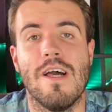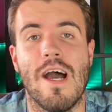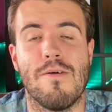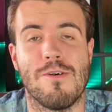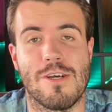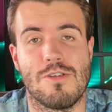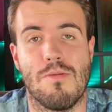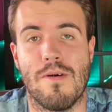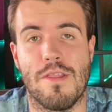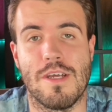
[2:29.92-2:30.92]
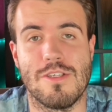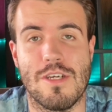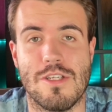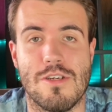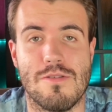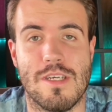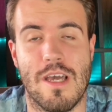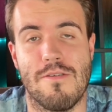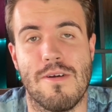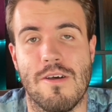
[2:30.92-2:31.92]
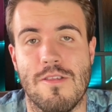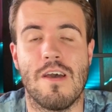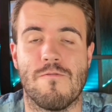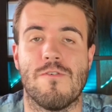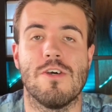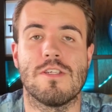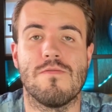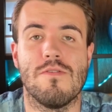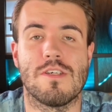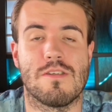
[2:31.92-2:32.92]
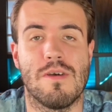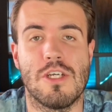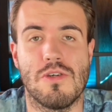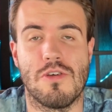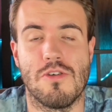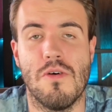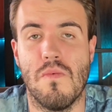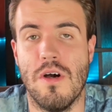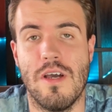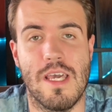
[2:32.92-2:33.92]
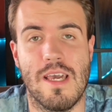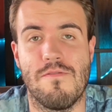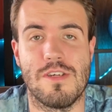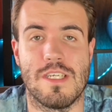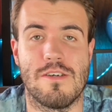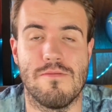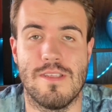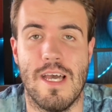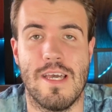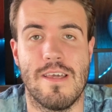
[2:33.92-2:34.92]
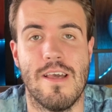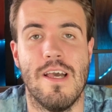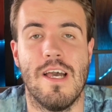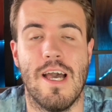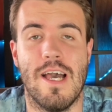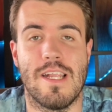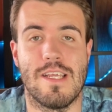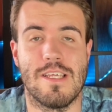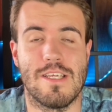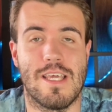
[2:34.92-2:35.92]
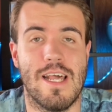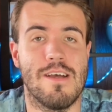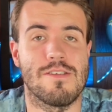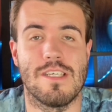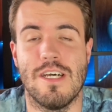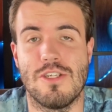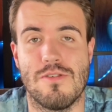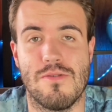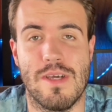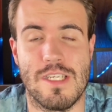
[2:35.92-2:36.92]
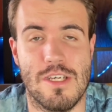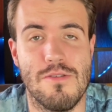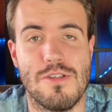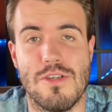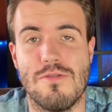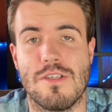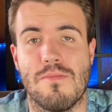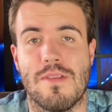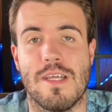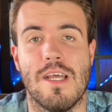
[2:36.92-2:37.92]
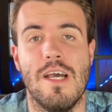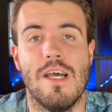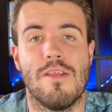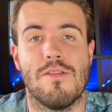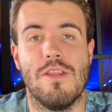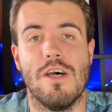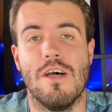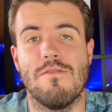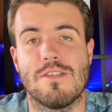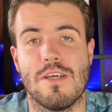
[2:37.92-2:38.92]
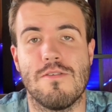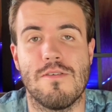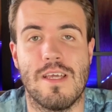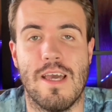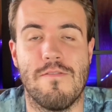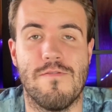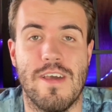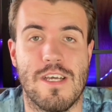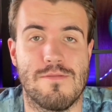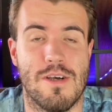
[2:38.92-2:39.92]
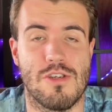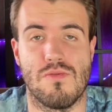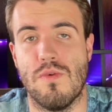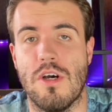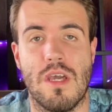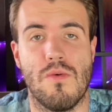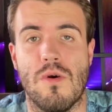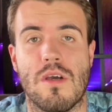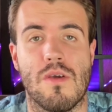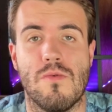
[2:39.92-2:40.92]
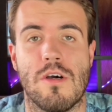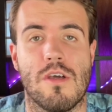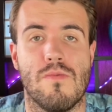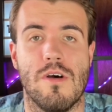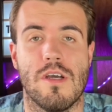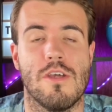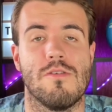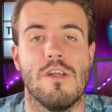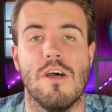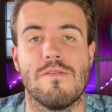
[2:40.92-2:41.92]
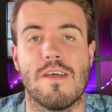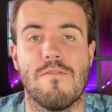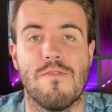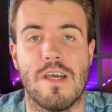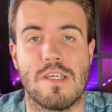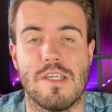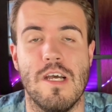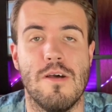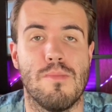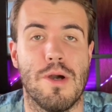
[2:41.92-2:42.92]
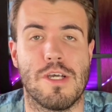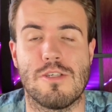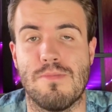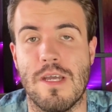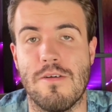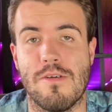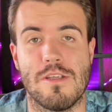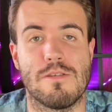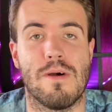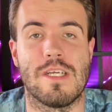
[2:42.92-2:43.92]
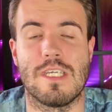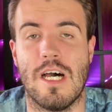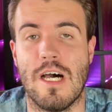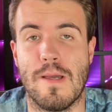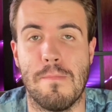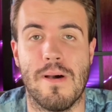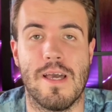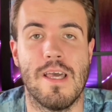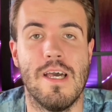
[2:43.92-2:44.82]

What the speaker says: And we're going to talk about things you can do to get around them. And first of all, is to make sure you're not working every single day, and get outside during the week and go do something. Nerves don't get fixed by just working. Your nerves get fixed by experience, by time, by